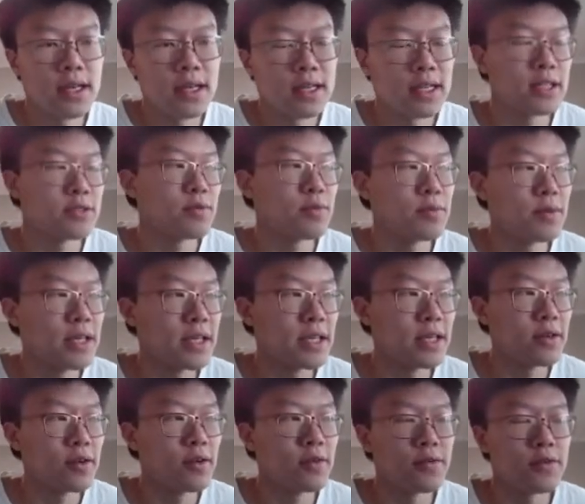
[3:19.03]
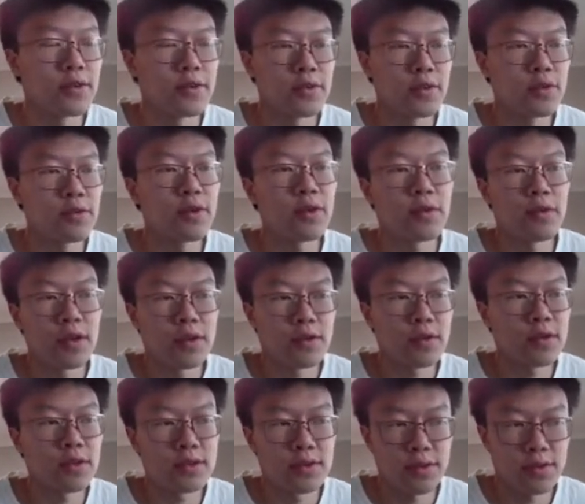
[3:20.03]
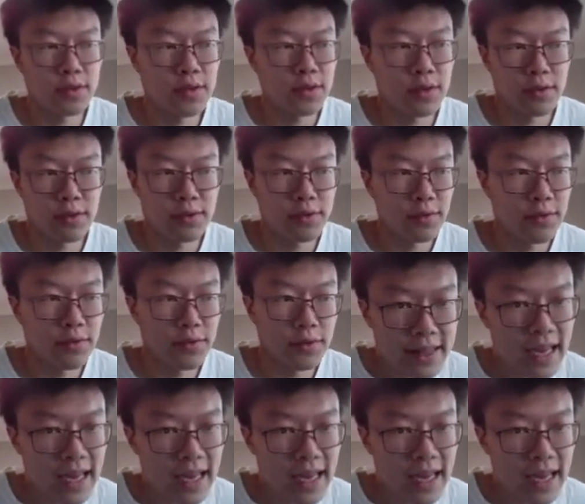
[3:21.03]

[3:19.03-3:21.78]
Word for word: that's repeating over and over. 301, 302, 303, 304.